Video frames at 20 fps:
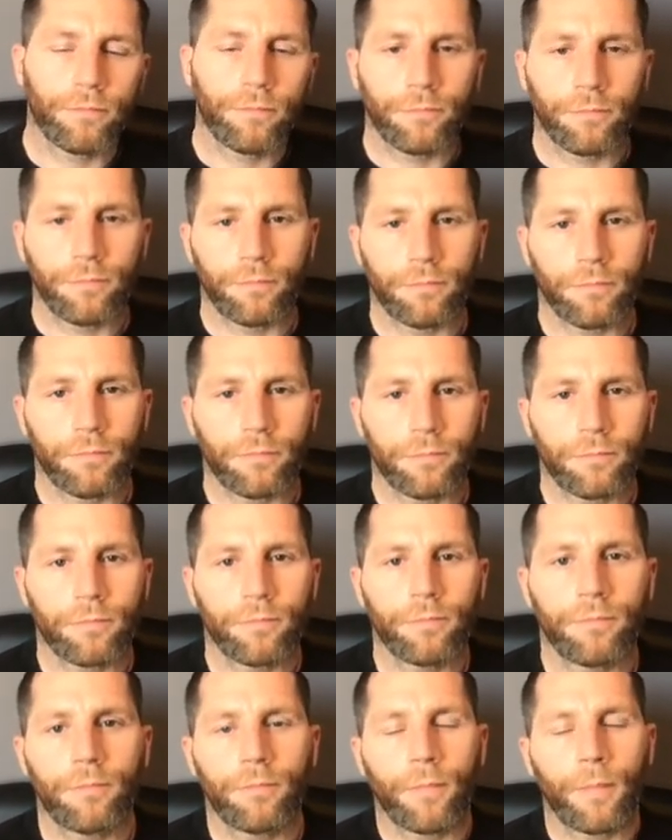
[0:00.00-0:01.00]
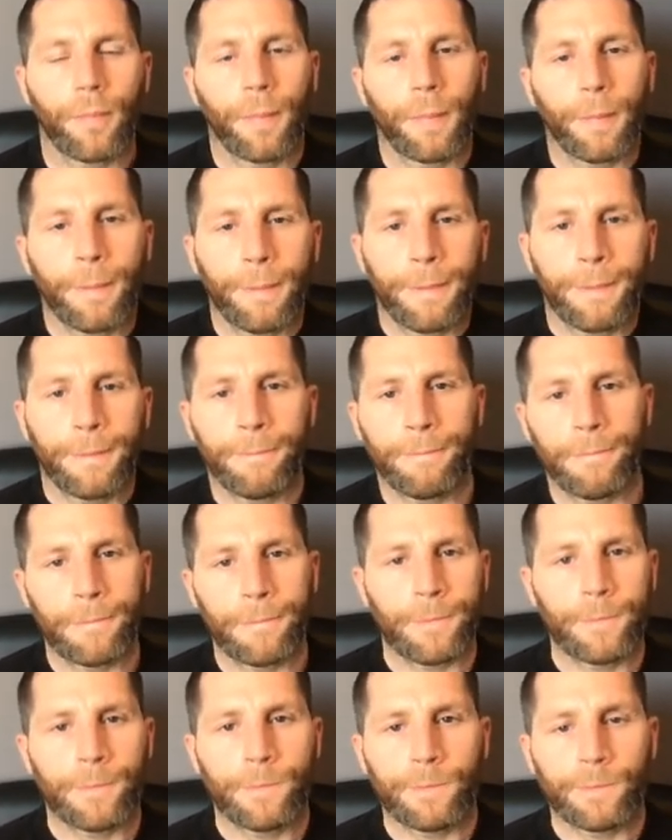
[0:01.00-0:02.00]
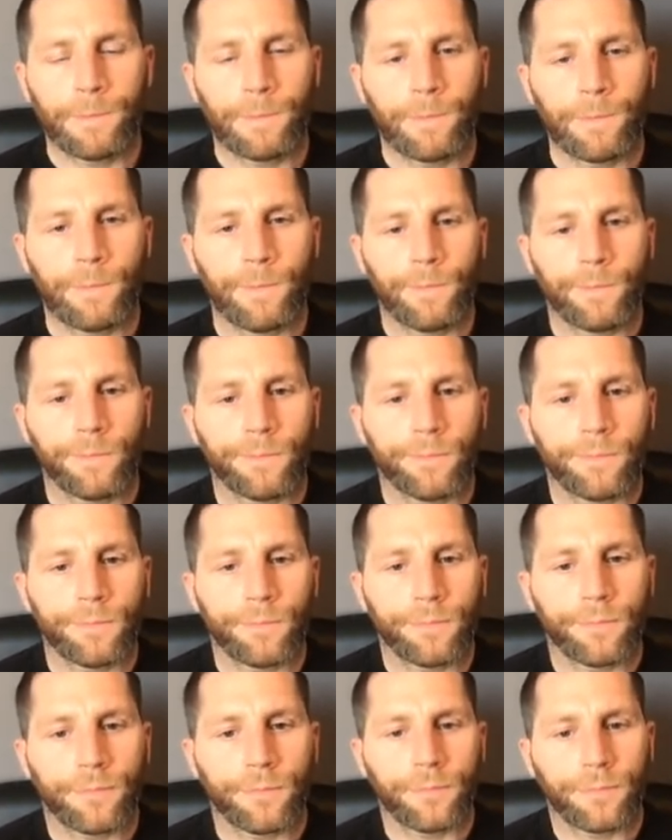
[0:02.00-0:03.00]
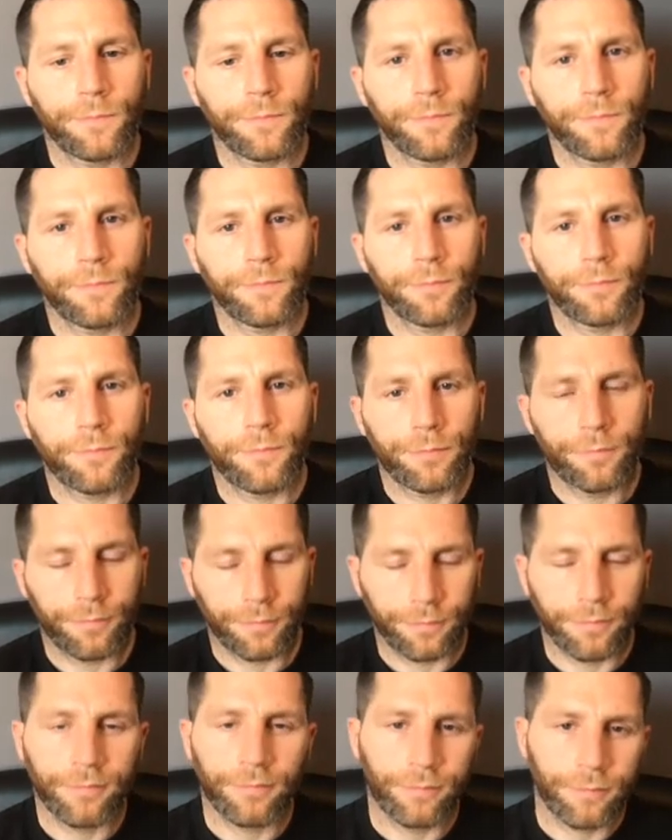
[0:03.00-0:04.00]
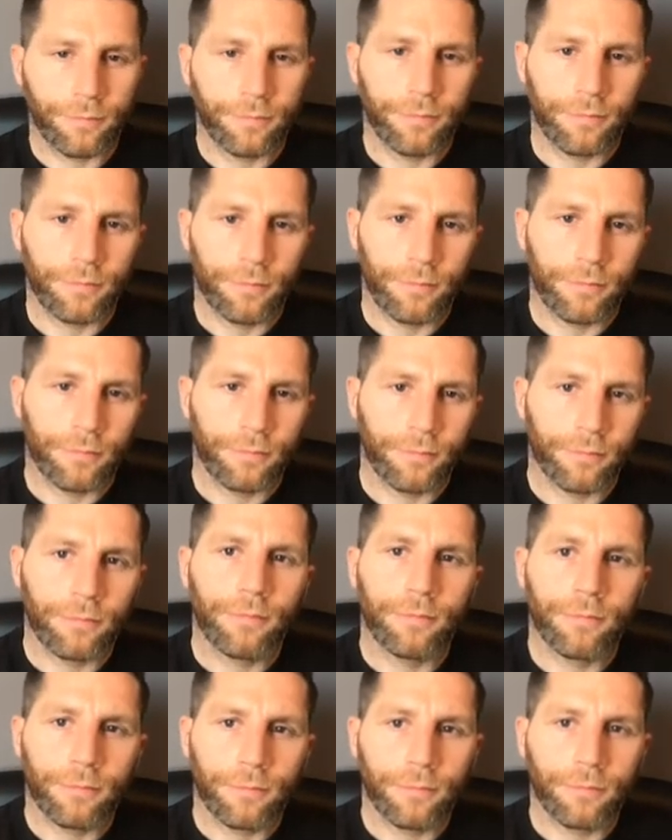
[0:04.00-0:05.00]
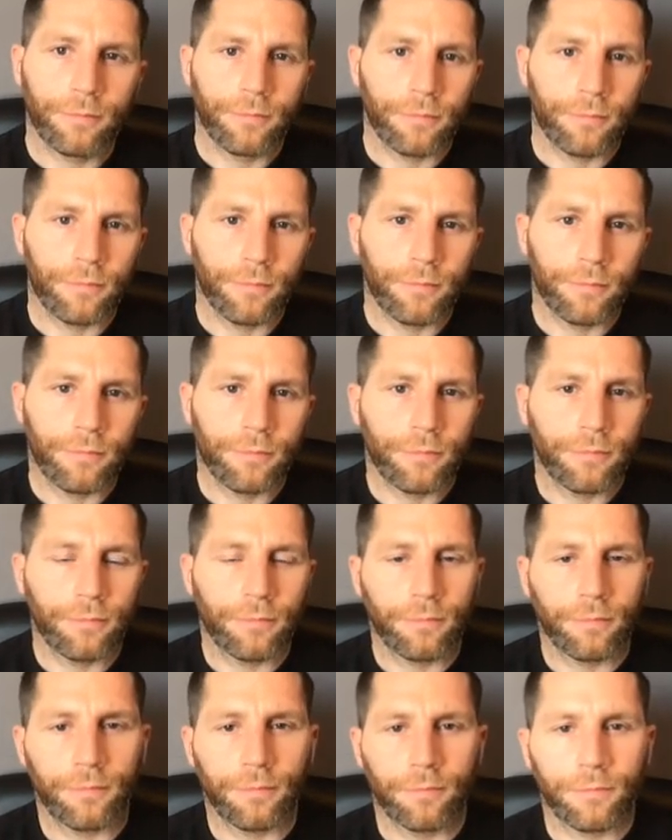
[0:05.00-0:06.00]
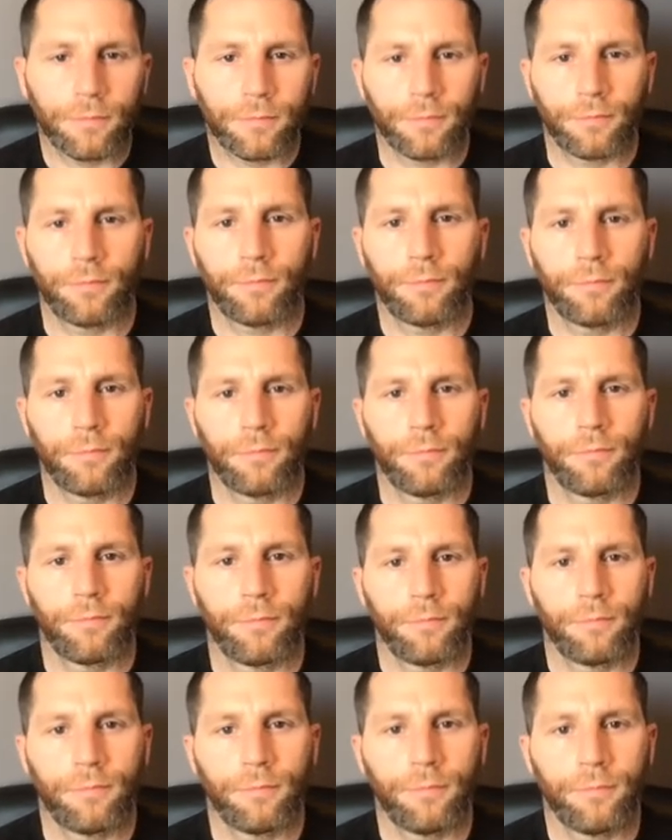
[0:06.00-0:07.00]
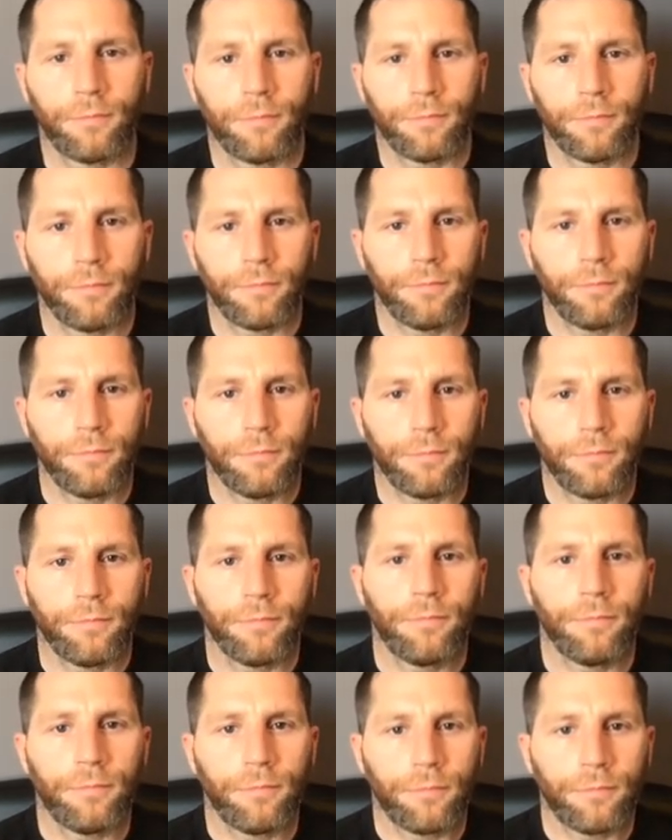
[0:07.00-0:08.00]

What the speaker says: (silent)